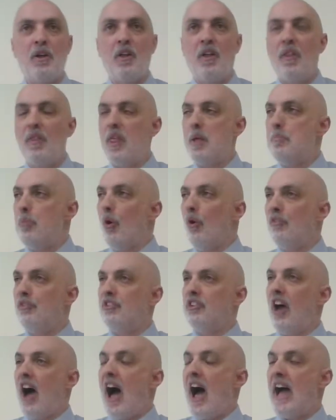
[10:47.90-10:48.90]
They both
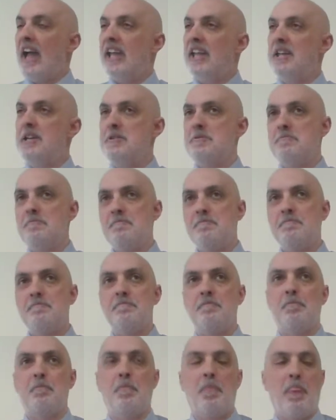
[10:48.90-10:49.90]
die.
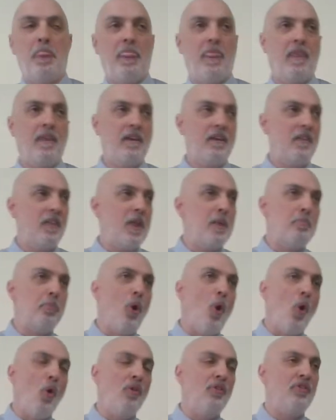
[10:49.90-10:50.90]
They
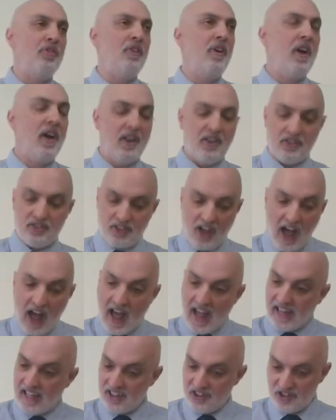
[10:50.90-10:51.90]
both
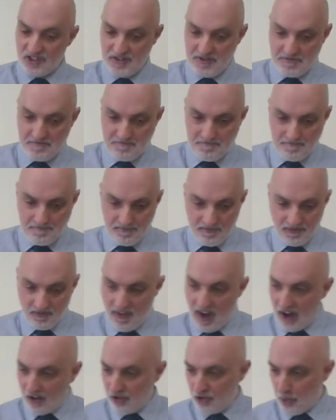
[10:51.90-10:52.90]
died.
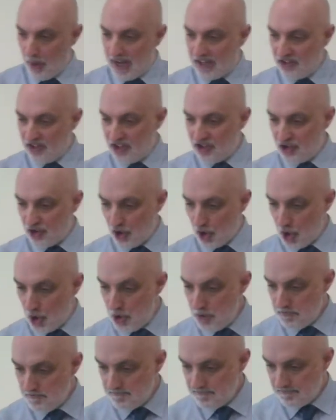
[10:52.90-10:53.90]
Verse 22,
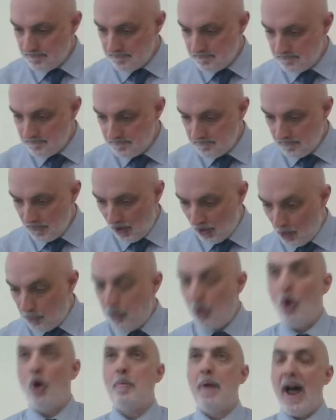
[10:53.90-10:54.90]
the
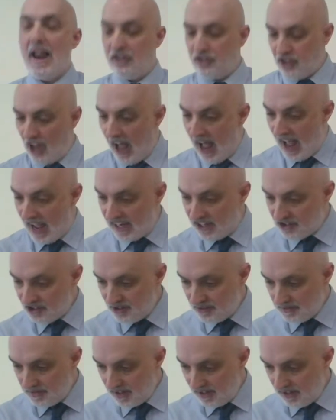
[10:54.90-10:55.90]
poor man died
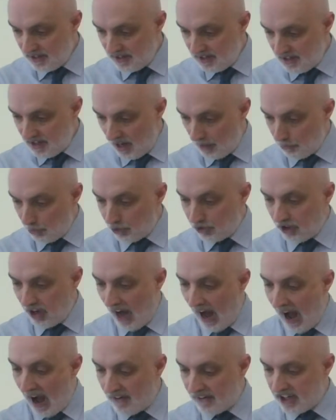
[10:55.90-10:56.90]
and was
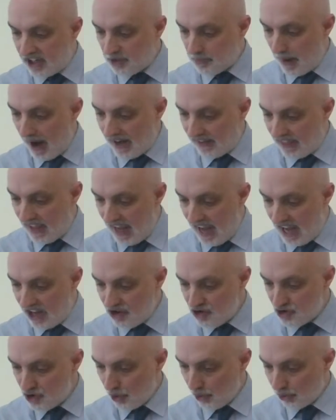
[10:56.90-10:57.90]
carried by the
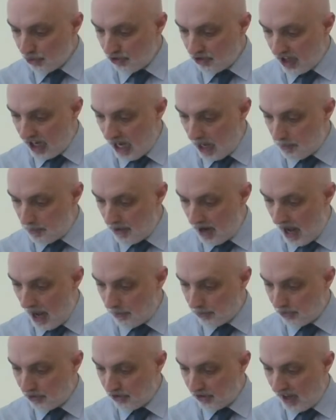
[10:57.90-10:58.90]
angels to
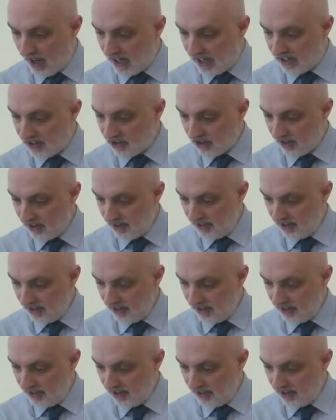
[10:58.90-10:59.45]
Abraham's side.